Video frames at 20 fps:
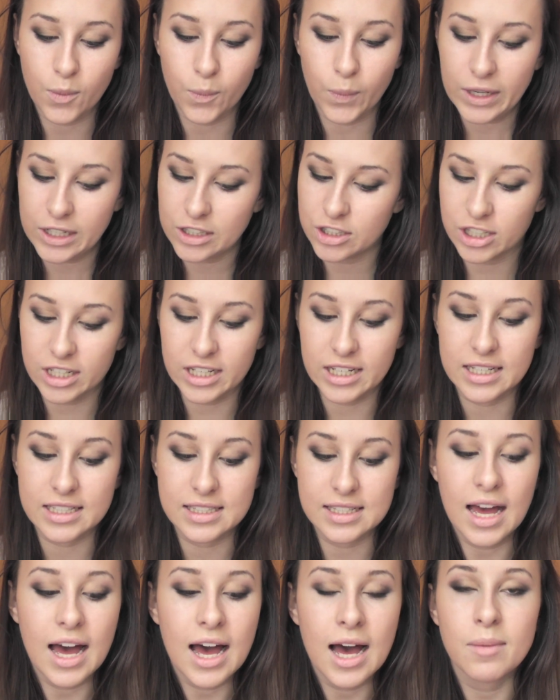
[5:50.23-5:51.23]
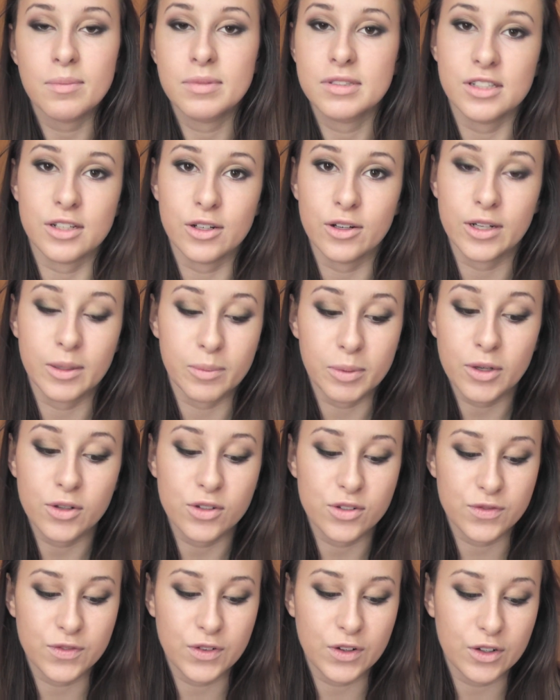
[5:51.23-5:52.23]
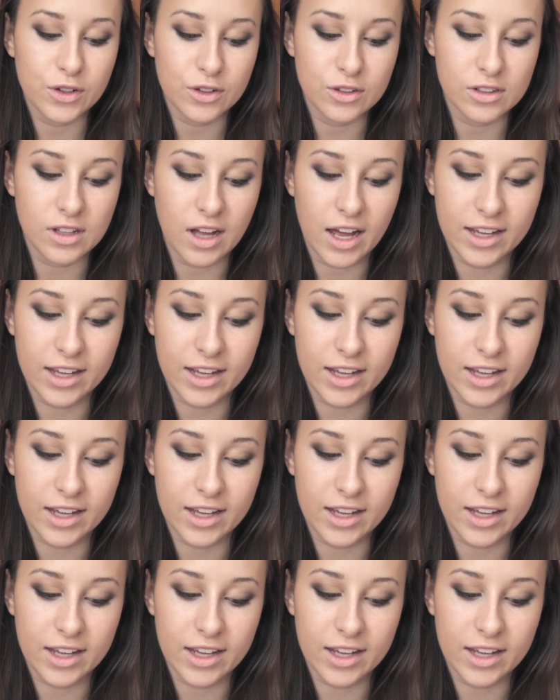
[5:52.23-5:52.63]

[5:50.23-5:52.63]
which is absolutely beautiful.